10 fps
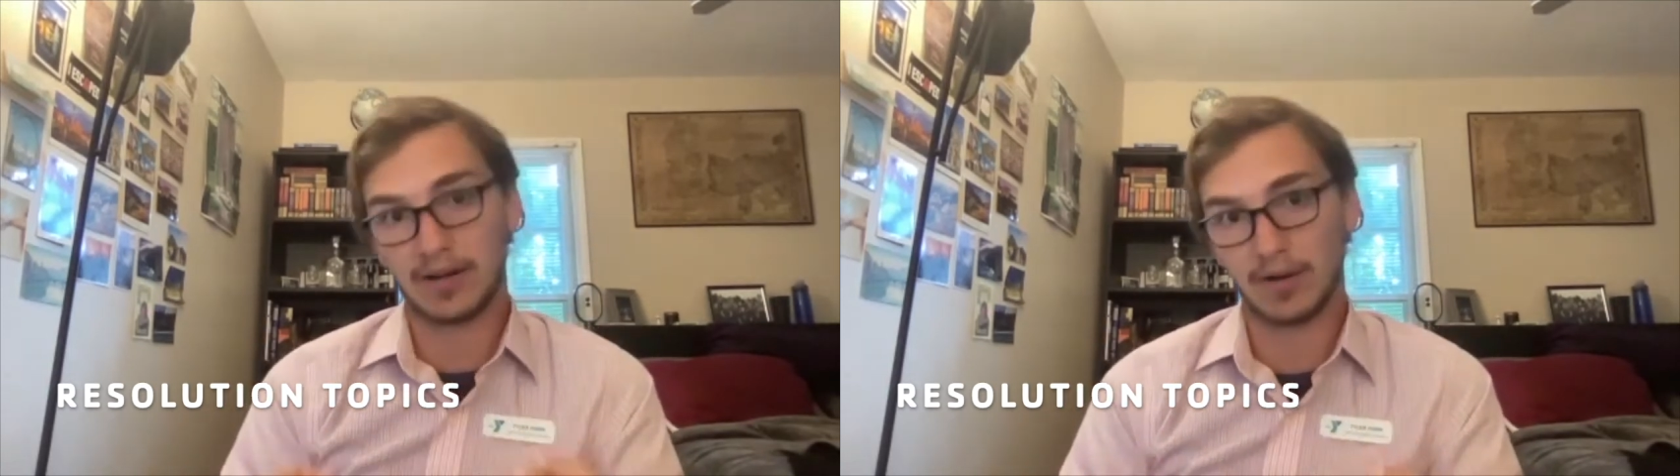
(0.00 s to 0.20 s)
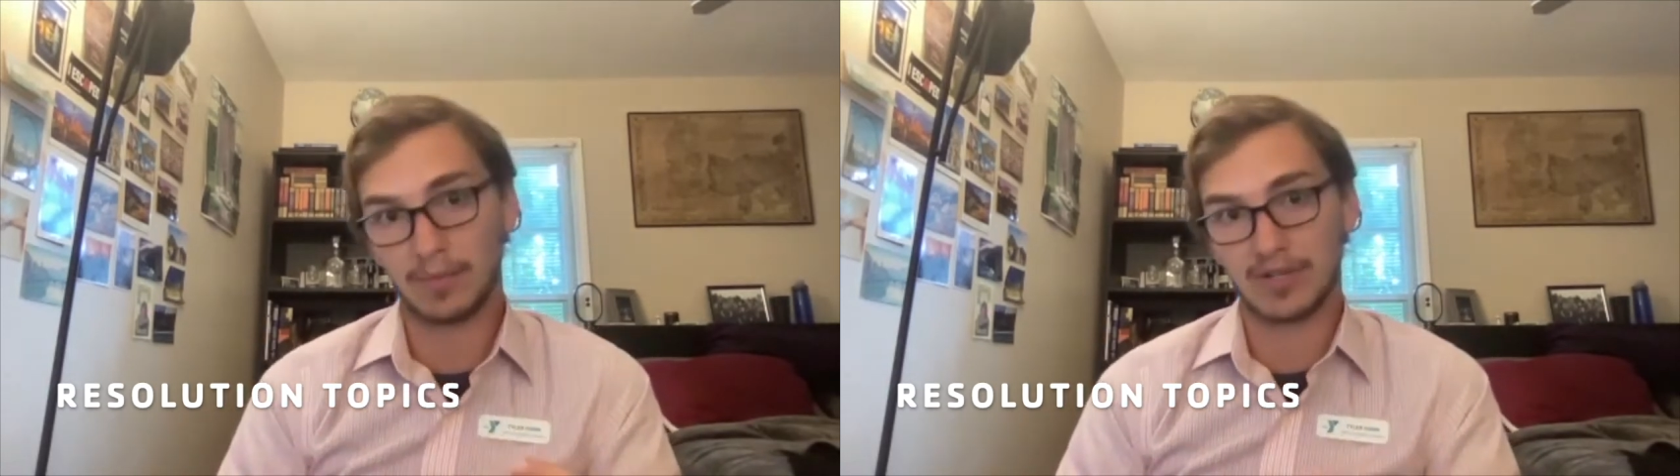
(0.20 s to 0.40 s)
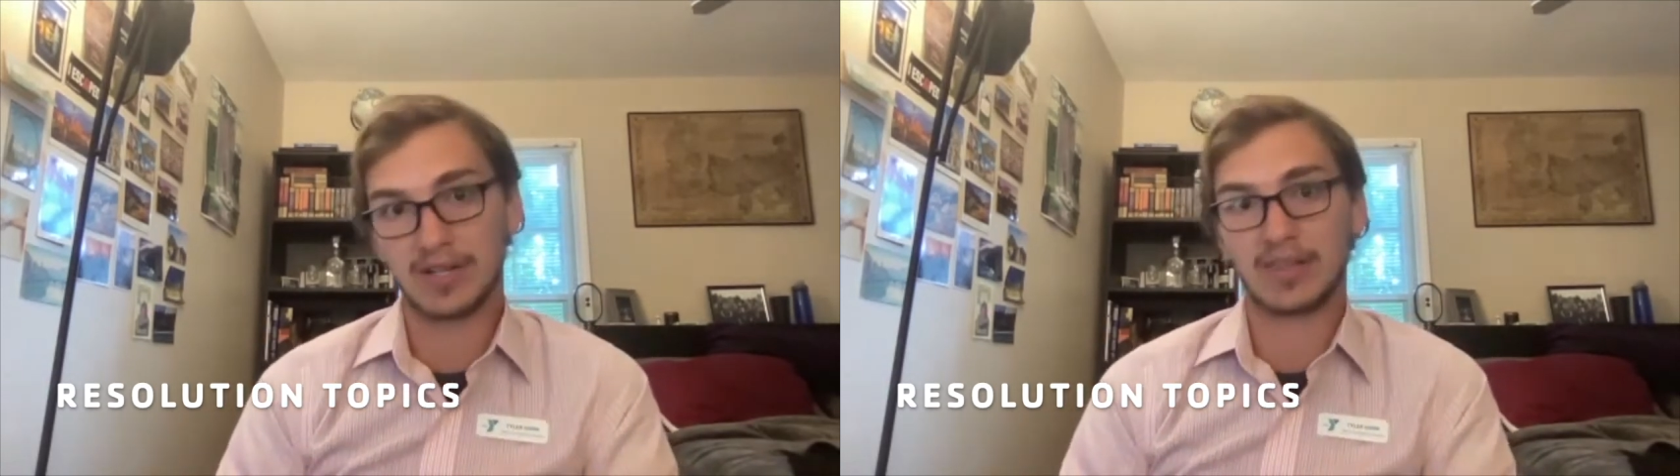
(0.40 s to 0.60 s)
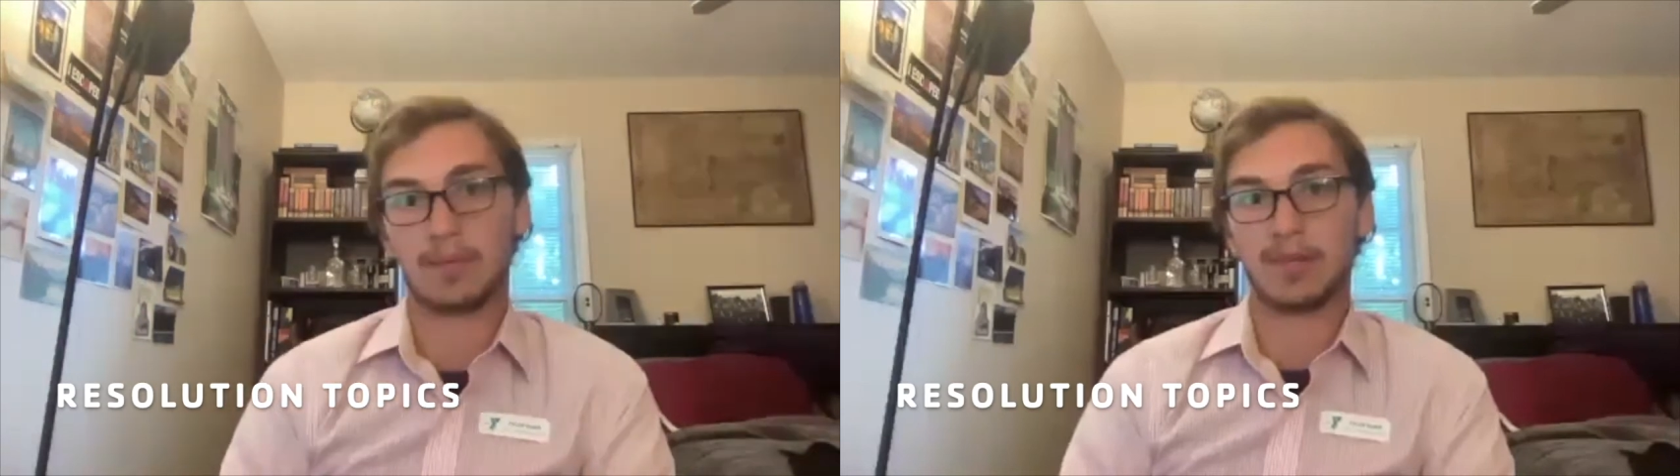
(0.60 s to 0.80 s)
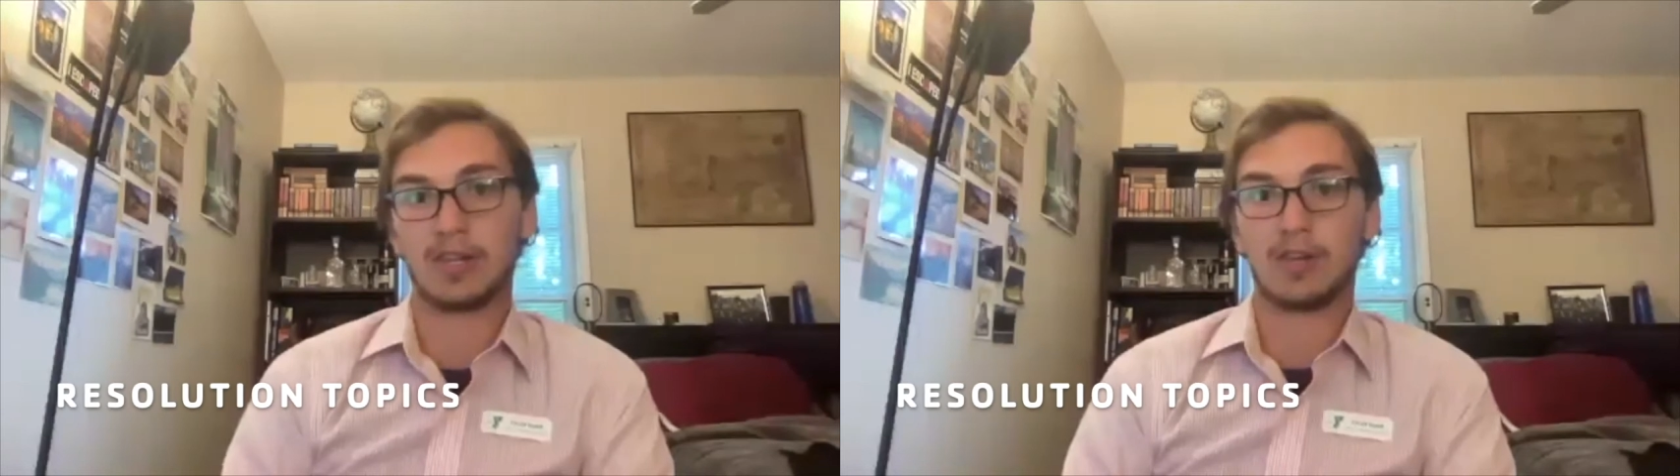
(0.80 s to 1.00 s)
to represent
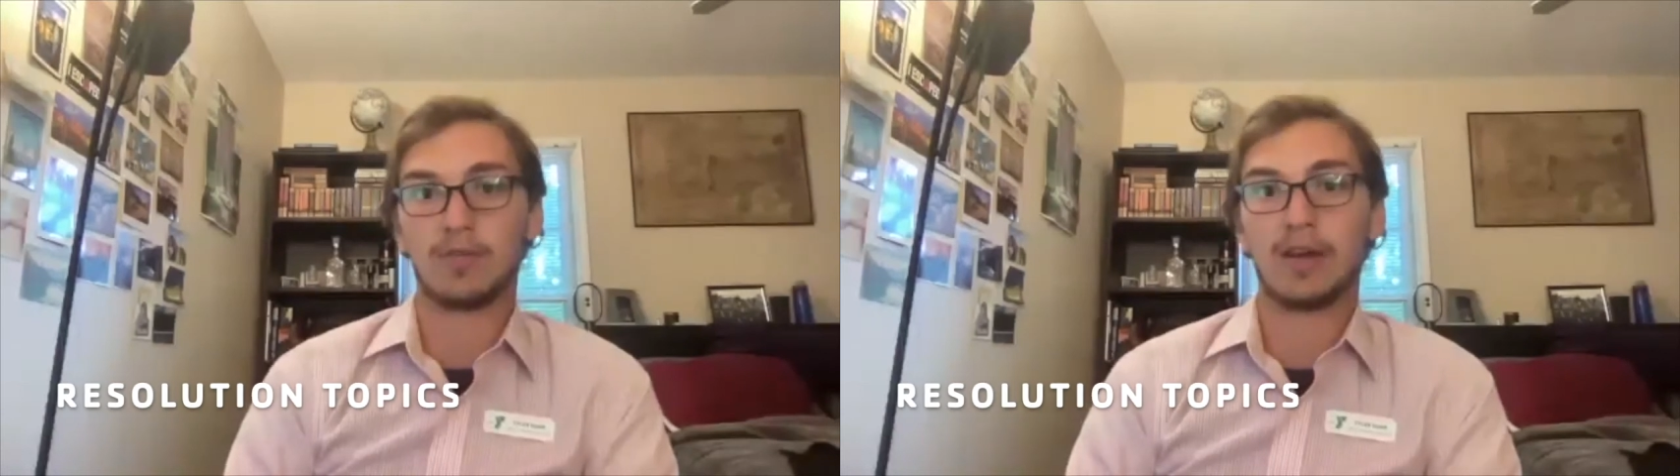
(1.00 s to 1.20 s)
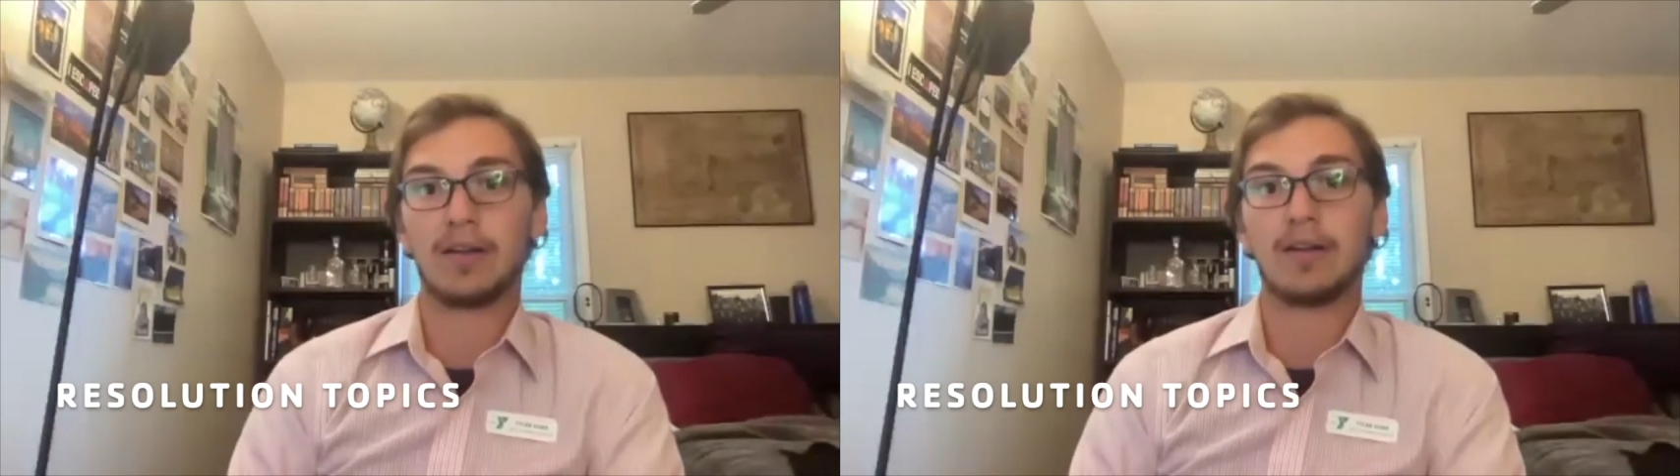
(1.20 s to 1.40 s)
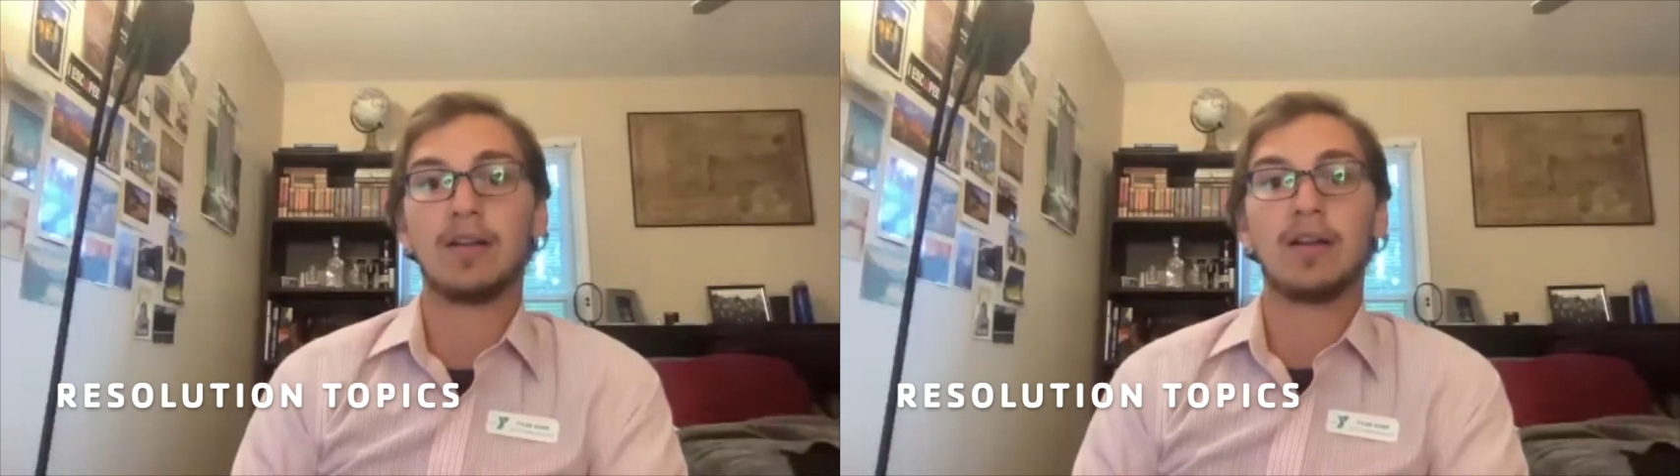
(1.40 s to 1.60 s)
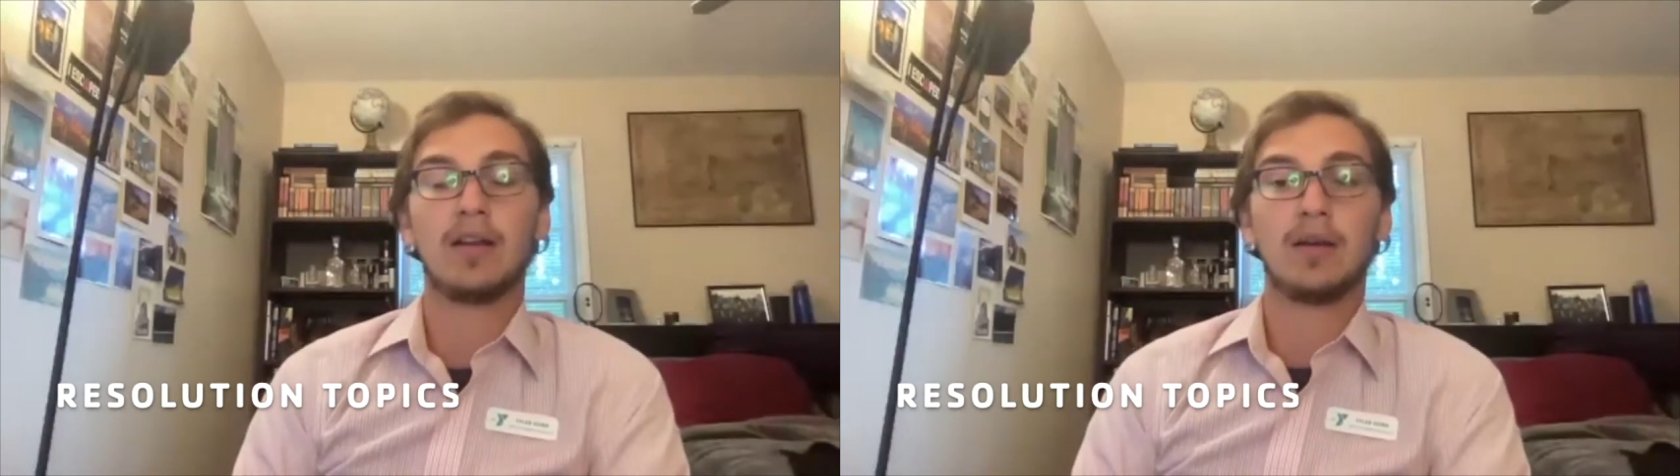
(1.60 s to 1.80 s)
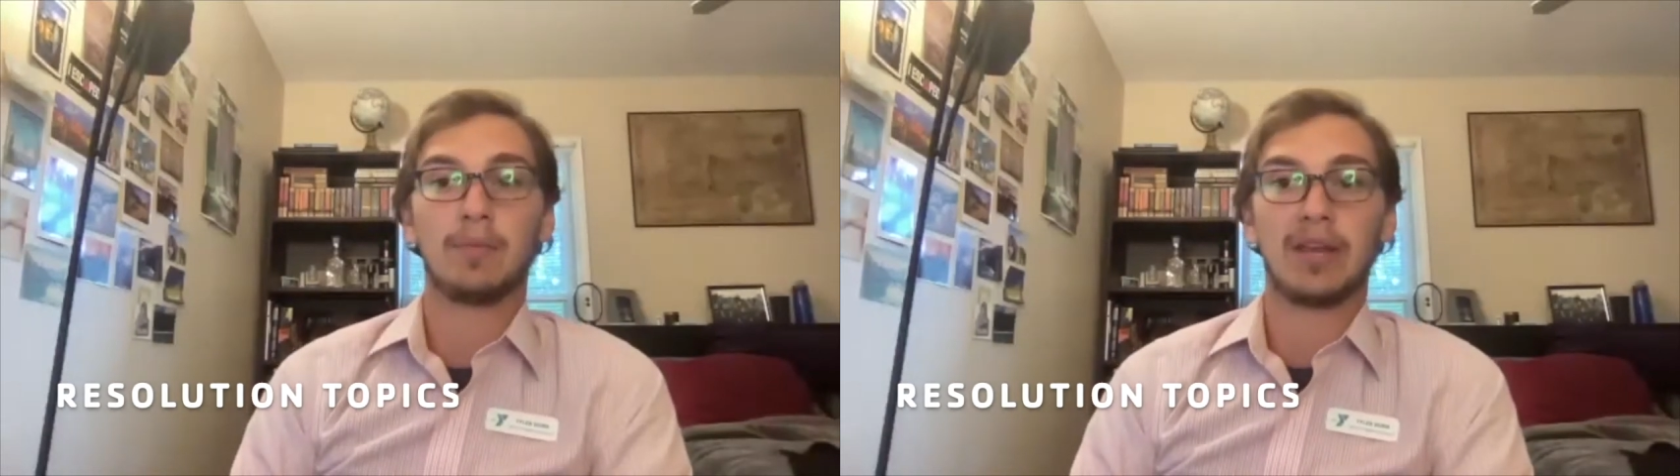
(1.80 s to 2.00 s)
them at the UN
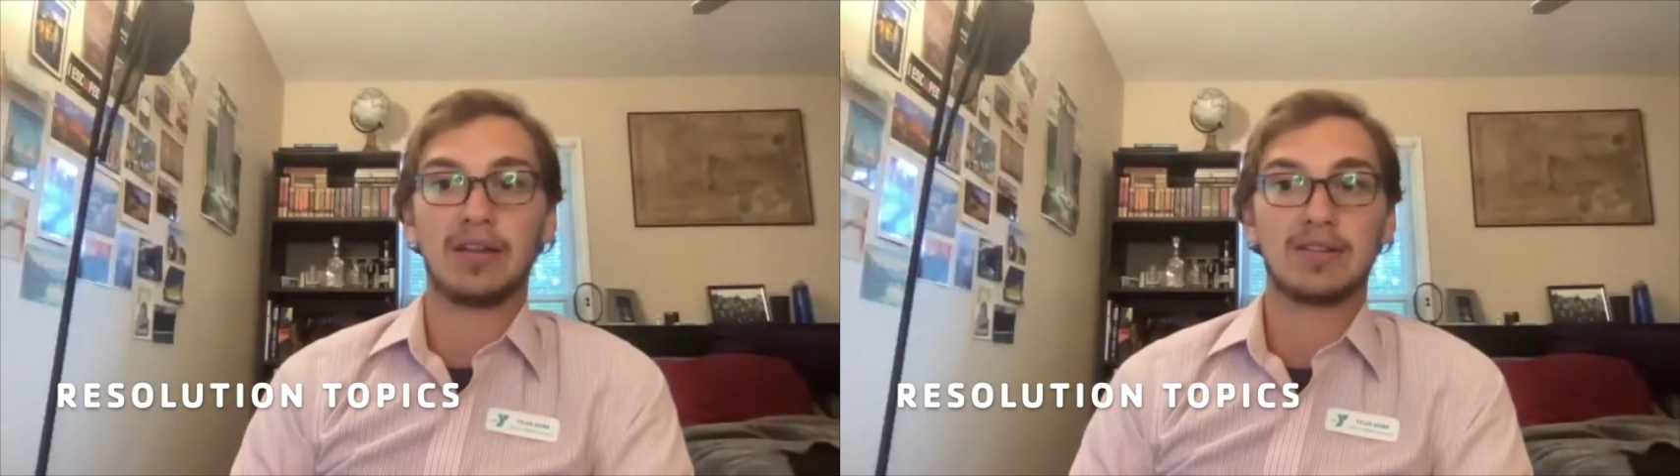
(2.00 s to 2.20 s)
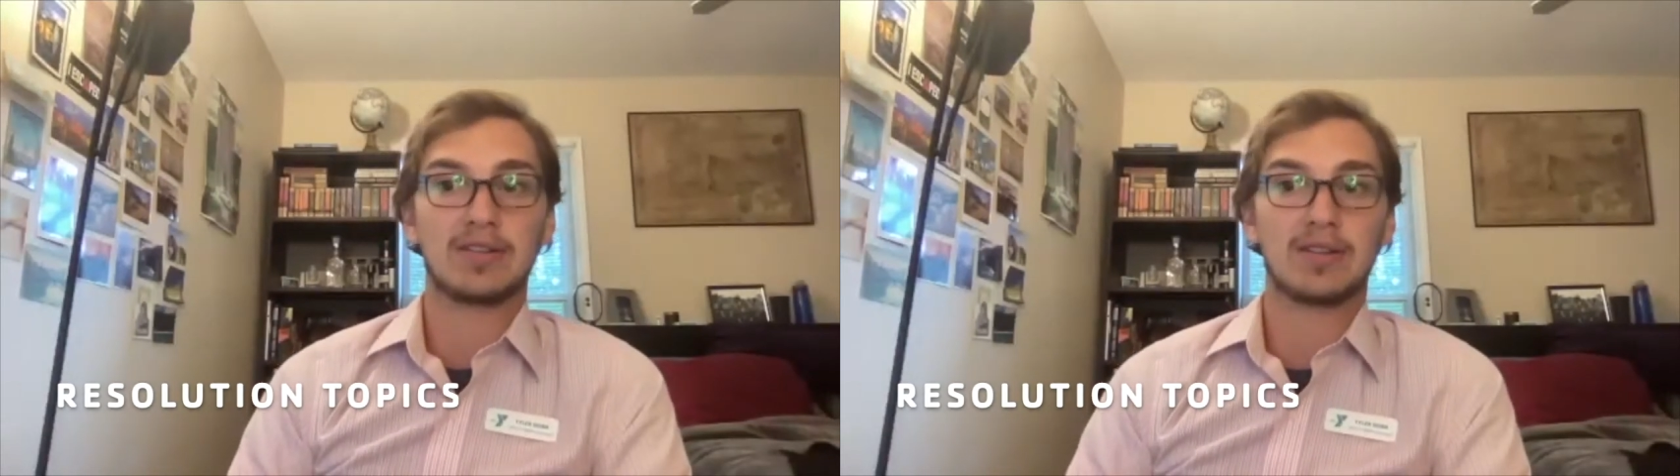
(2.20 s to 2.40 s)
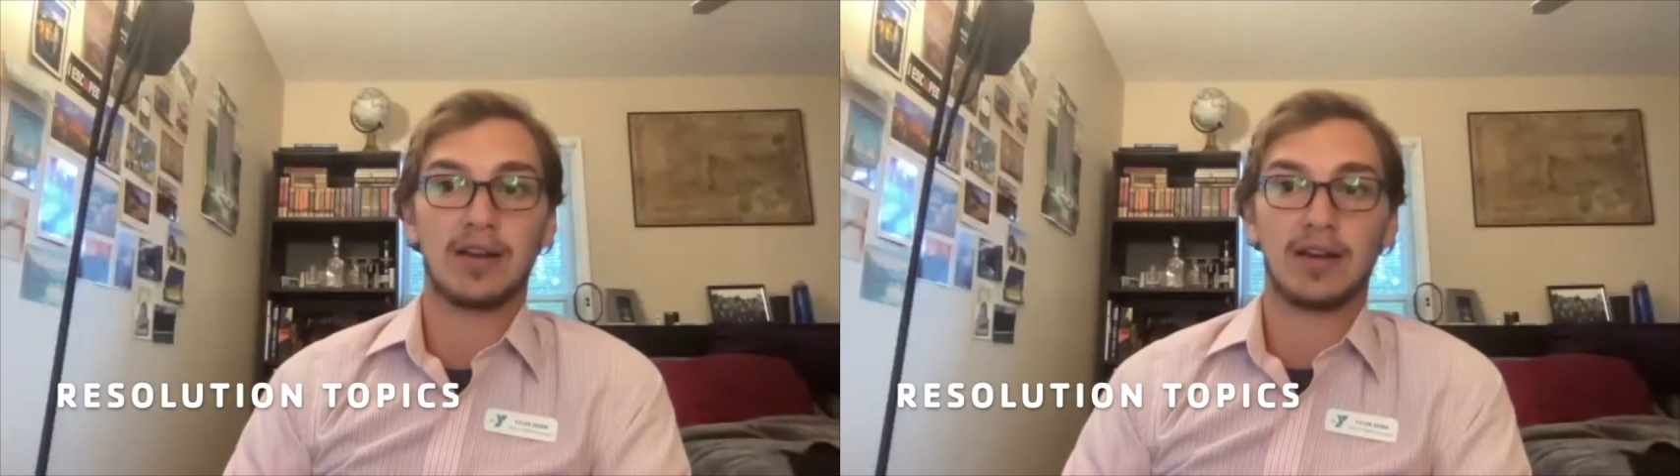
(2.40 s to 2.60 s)
means